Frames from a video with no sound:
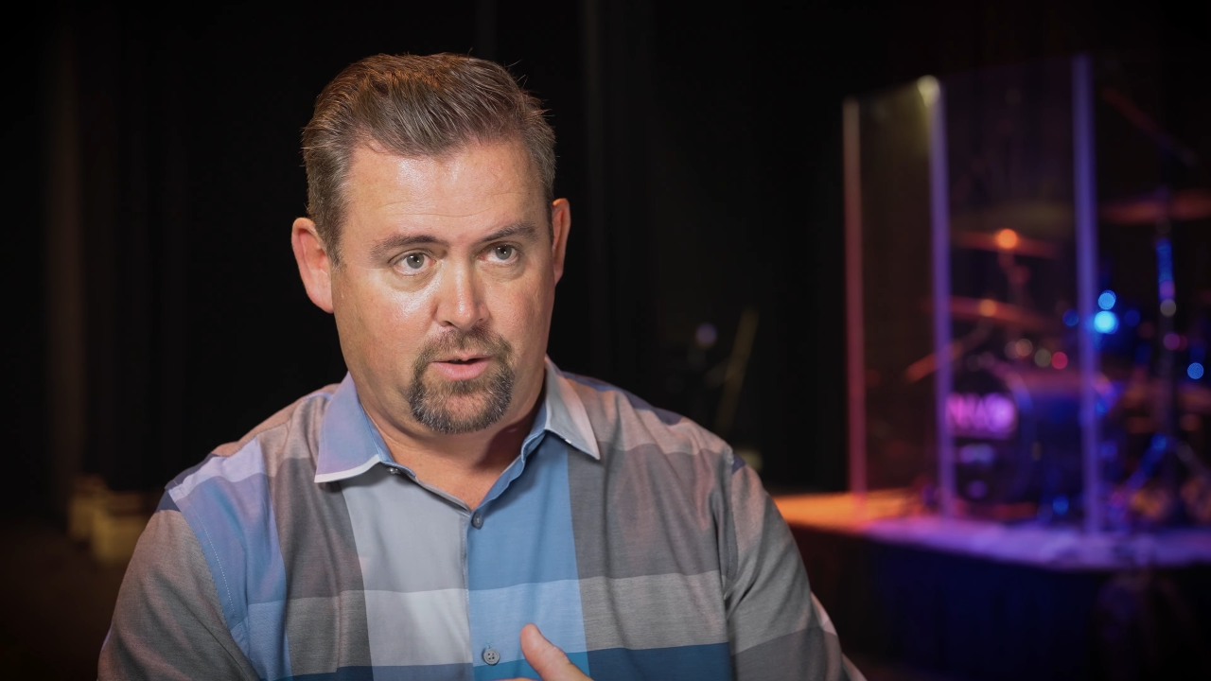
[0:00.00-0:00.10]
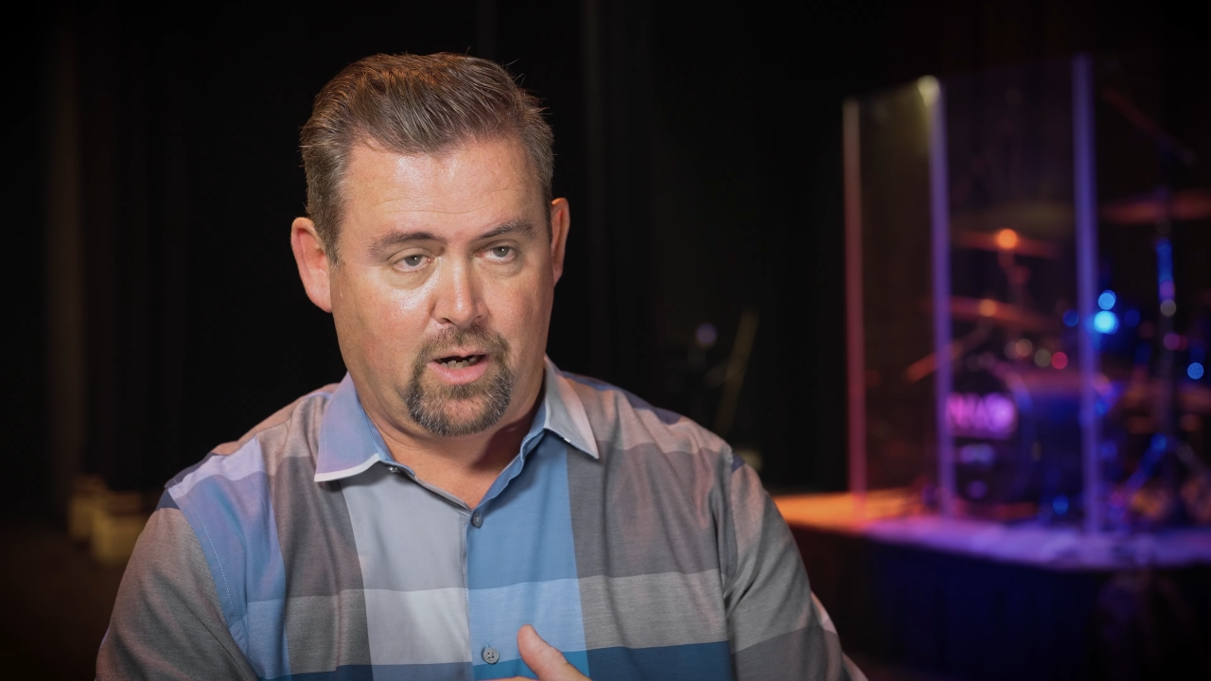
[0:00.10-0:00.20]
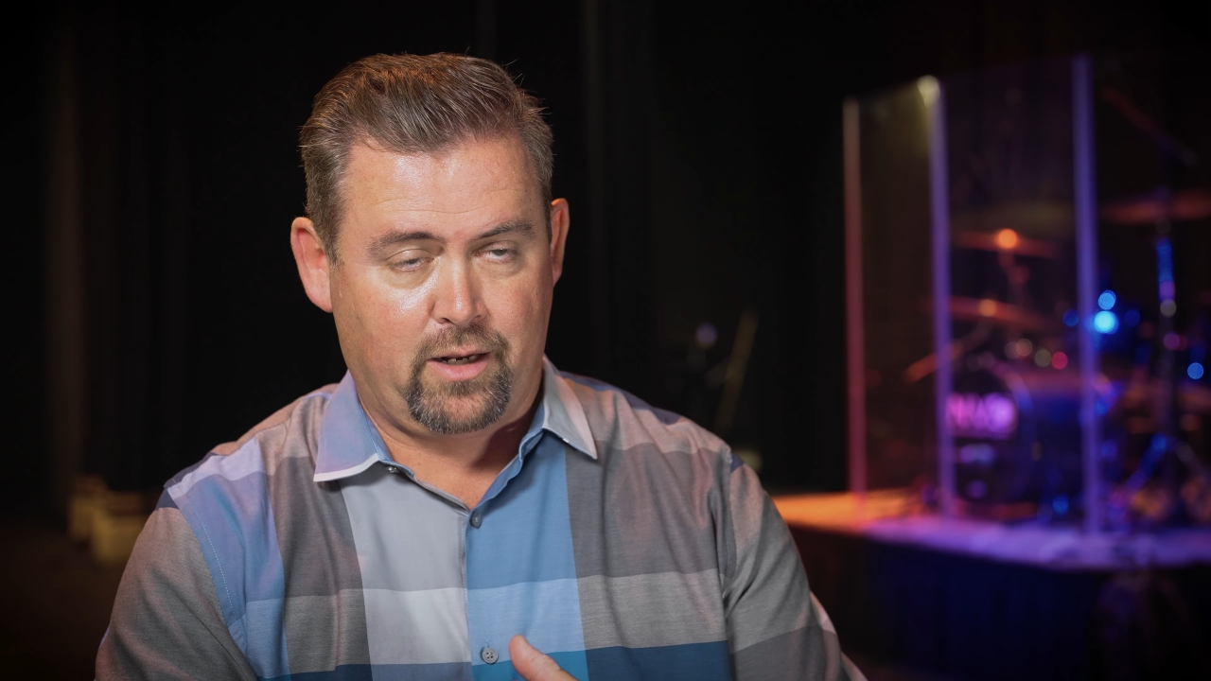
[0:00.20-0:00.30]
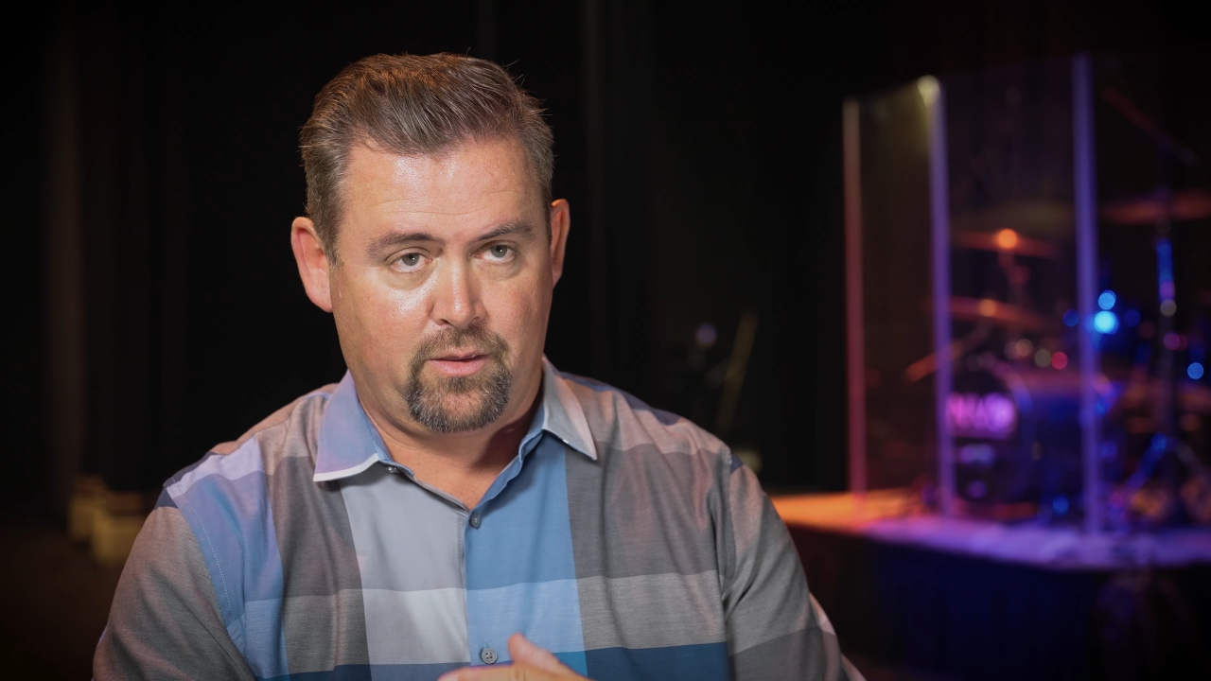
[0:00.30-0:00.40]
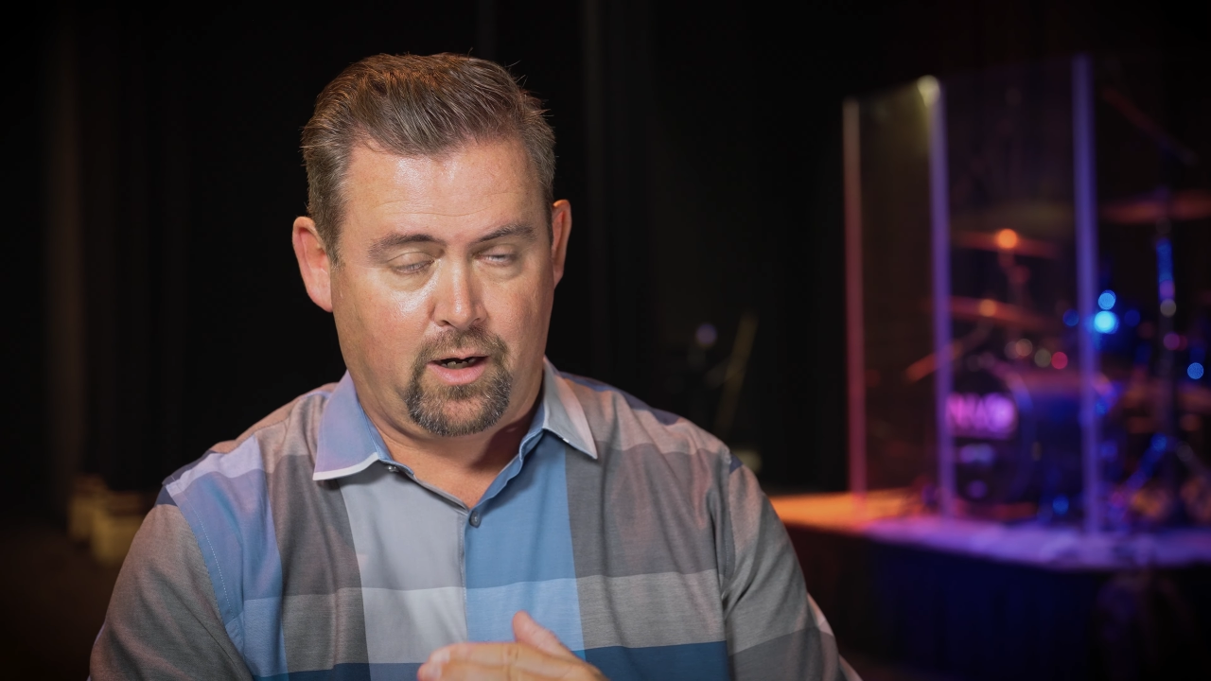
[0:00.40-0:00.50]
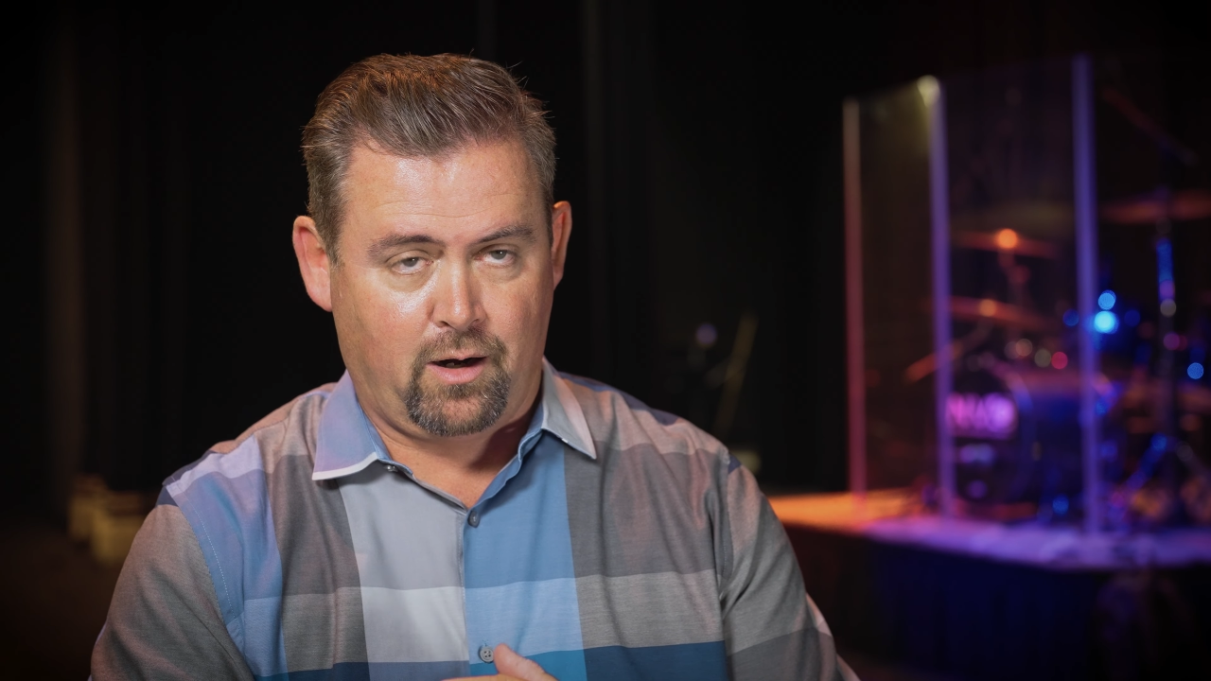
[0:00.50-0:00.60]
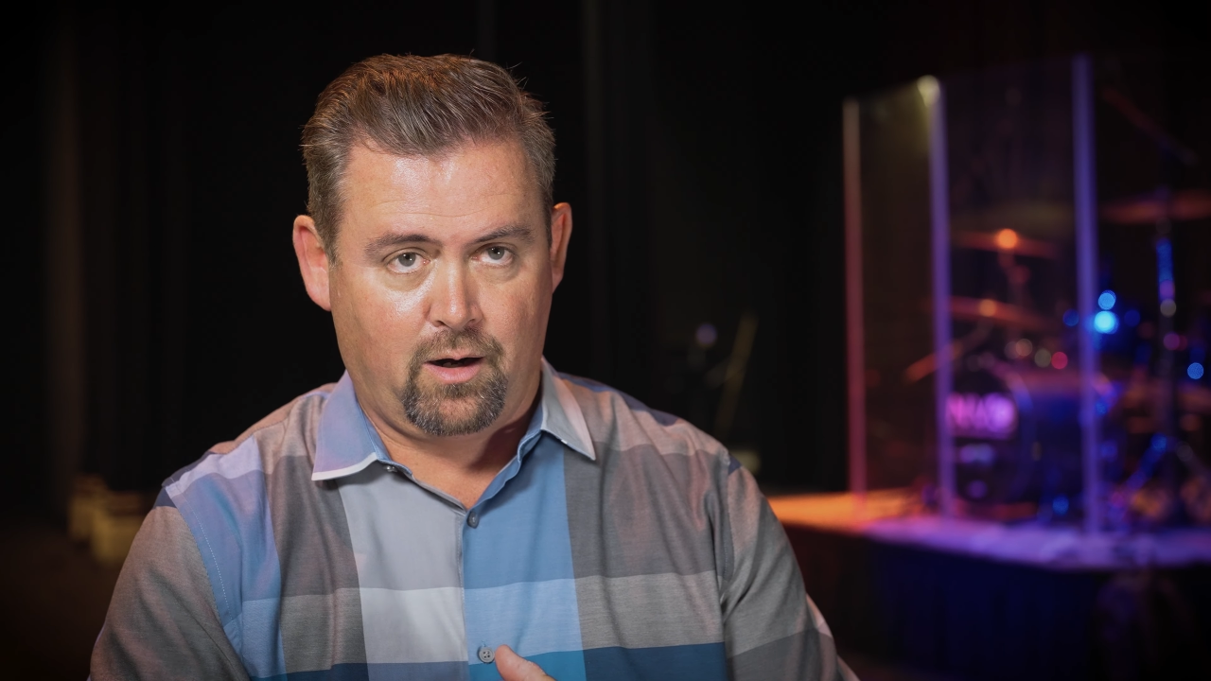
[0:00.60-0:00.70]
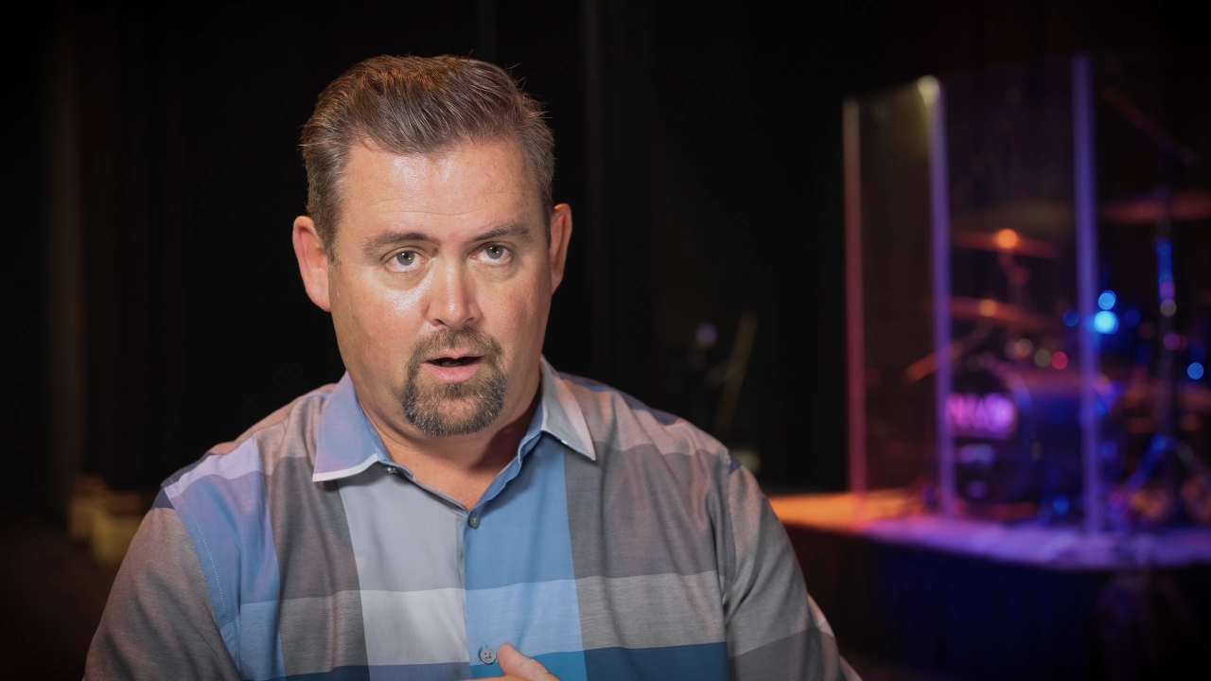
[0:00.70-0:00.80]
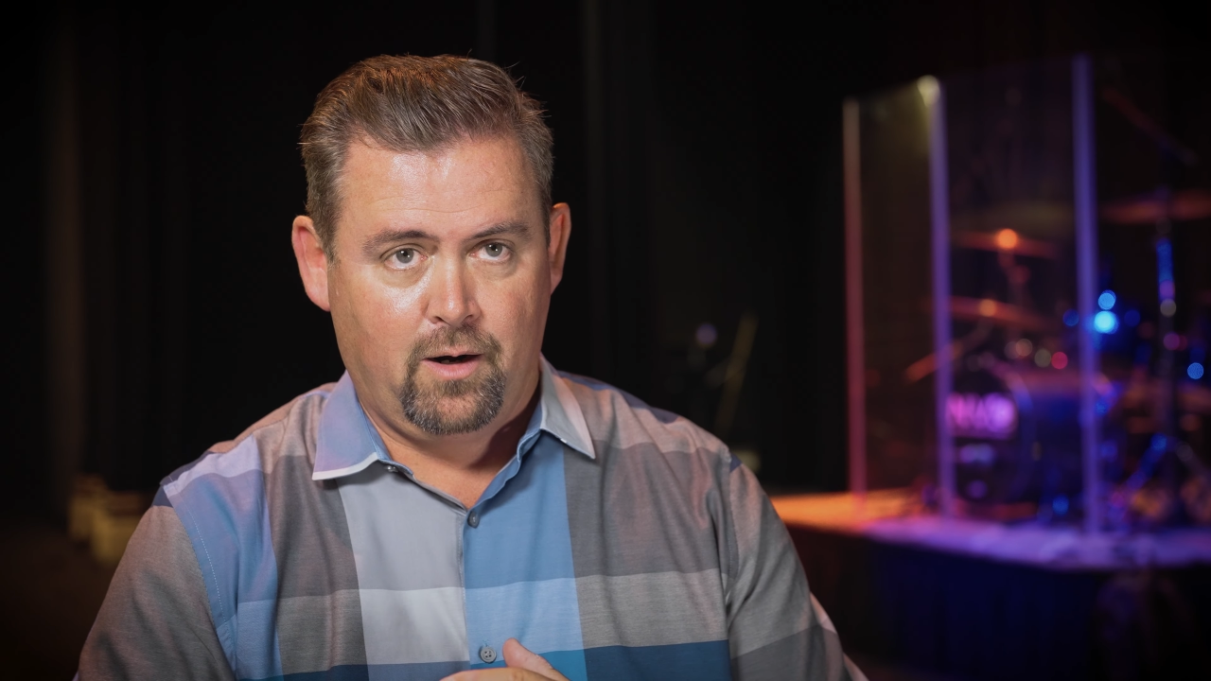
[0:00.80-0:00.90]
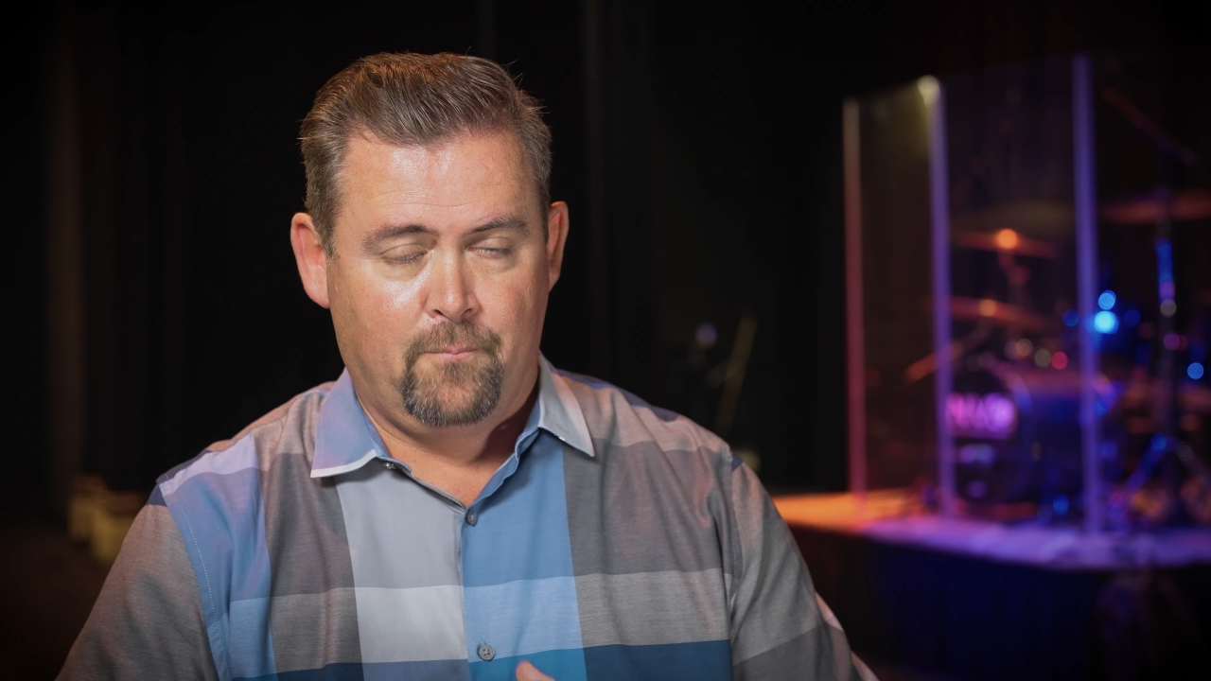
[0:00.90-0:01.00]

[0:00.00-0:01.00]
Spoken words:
right there,